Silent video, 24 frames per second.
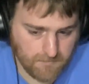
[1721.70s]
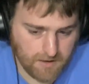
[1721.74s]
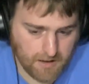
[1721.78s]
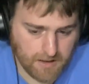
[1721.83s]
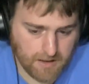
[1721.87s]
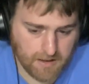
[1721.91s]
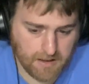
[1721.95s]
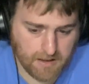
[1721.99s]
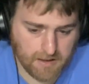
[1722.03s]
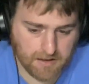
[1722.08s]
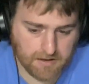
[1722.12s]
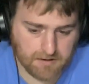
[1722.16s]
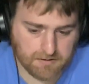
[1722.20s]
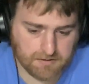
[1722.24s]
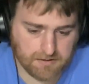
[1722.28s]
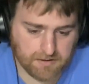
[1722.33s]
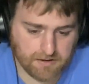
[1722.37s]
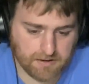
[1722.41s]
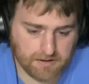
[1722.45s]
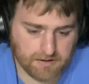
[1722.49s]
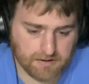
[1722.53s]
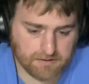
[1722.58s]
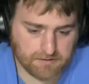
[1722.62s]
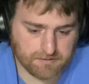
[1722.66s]
and
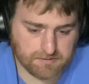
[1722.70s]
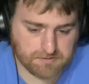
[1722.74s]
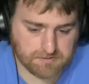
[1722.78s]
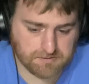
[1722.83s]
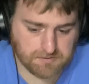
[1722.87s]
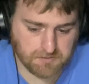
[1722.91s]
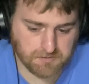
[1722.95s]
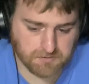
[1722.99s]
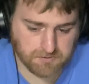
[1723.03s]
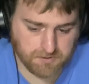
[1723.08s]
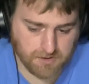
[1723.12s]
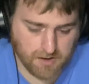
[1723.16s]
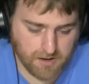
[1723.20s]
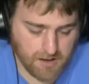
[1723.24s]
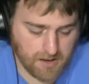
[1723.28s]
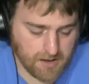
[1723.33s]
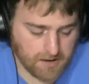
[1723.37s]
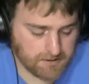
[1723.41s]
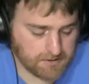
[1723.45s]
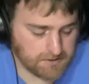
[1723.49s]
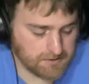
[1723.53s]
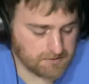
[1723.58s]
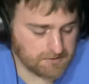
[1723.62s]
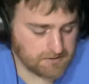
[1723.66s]
still
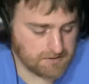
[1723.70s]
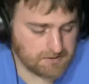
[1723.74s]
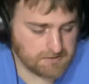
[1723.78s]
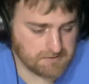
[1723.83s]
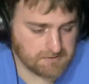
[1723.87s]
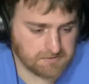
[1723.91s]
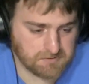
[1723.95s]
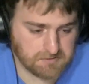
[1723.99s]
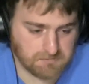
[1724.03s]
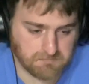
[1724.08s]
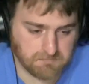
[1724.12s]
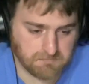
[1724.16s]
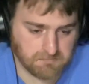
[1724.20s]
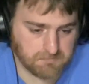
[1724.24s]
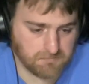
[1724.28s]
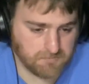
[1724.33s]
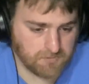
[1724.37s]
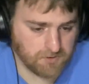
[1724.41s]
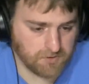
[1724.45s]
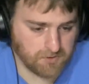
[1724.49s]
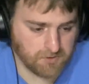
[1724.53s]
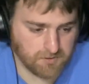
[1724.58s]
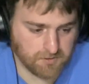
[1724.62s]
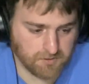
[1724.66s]
talk, and he's
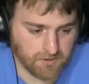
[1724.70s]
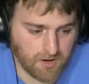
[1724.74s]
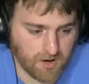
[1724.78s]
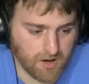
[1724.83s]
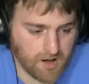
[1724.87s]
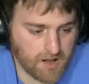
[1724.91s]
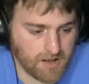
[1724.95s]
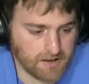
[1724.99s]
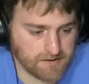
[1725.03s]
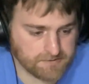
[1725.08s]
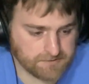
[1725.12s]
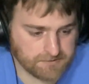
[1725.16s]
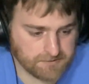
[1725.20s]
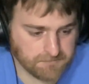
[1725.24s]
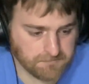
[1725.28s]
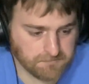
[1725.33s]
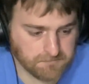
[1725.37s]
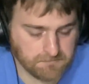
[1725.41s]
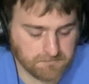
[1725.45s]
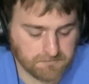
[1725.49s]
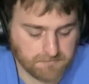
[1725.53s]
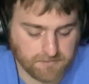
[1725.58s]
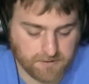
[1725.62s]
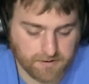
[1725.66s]
doing
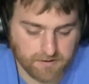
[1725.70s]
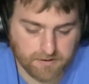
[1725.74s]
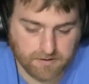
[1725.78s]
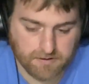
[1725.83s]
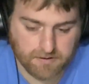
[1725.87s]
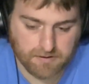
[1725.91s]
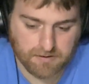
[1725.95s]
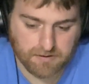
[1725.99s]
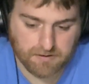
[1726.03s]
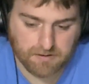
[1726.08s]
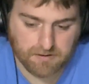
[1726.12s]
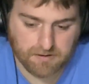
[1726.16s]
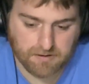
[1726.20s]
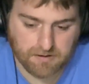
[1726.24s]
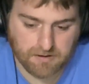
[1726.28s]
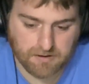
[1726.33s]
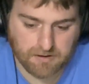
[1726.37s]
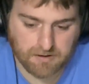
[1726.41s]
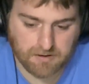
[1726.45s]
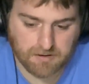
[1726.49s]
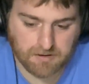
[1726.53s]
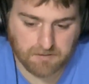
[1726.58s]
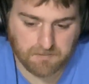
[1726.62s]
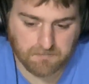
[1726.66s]
awesome.
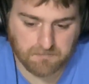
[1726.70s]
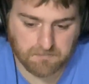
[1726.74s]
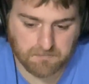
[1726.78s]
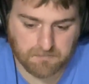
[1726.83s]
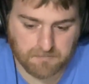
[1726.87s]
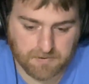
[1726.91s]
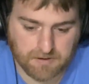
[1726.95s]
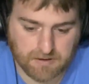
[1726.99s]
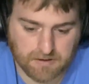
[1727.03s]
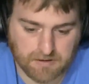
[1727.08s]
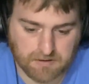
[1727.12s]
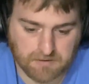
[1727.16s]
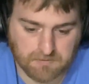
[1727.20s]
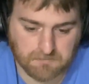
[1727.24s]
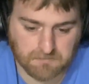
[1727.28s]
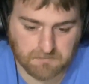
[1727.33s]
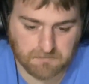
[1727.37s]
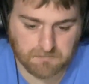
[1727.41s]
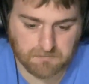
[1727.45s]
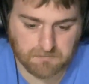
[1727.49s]
And,